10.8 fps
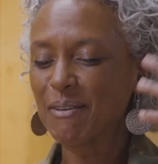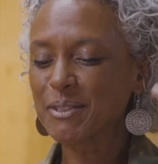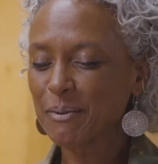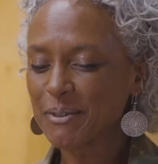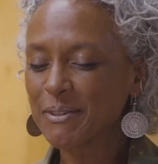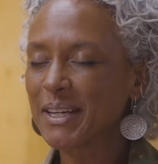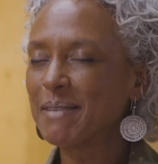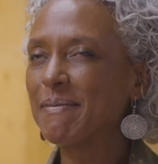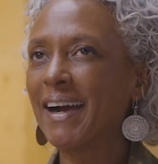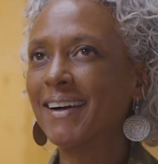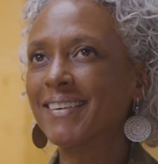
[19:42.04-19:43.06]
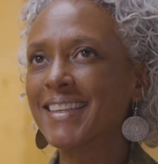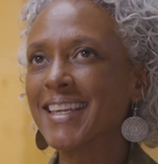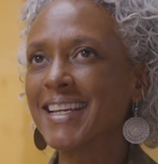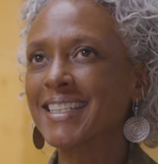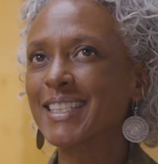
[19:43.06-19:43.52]
was wondering about
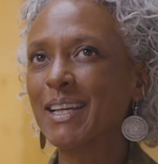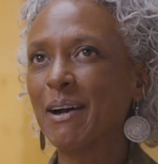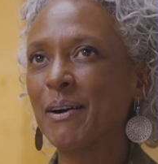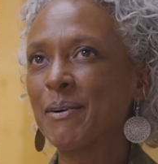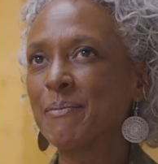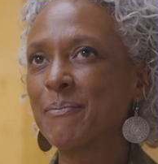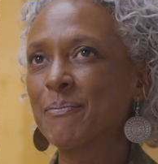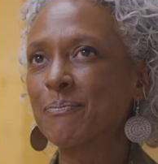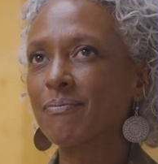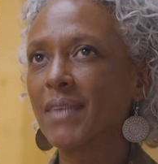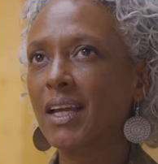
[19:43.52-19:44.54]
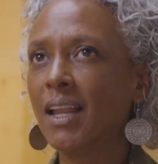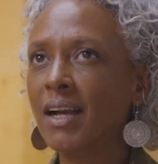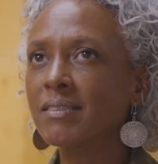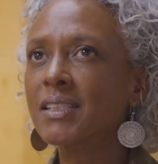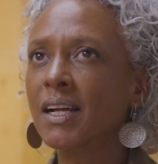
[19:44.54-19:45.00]
this
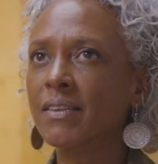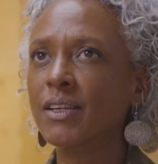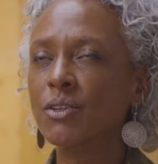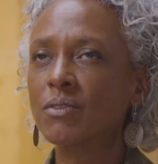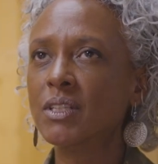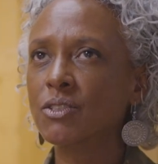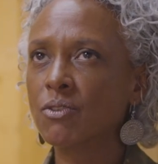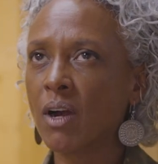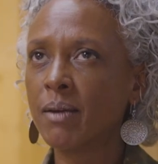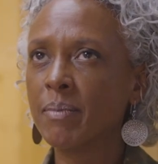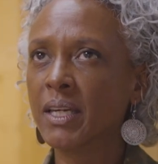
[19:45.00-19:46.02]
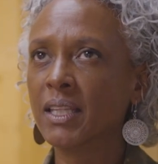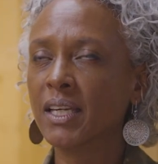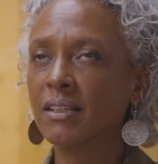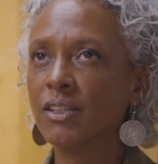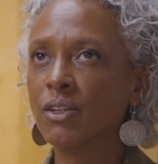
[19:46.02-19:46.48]
lifestyle that you're describing
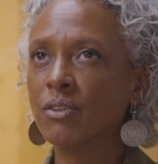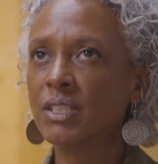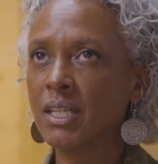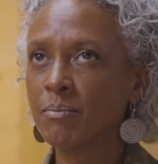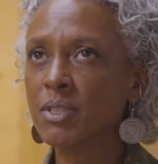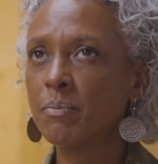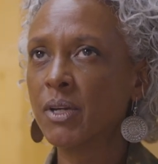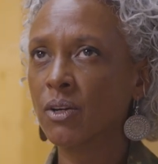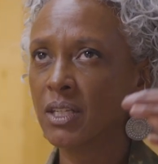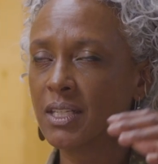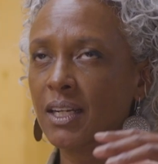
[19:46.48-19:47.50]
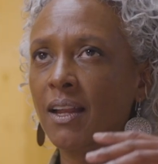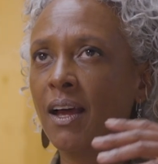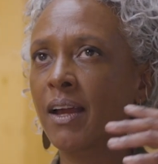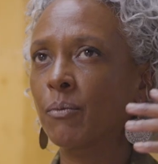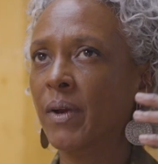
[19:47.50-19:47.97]
that, seems to be on a
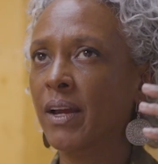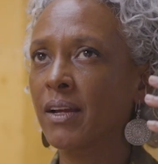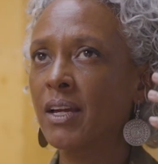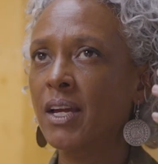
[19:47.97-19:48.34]
decline, where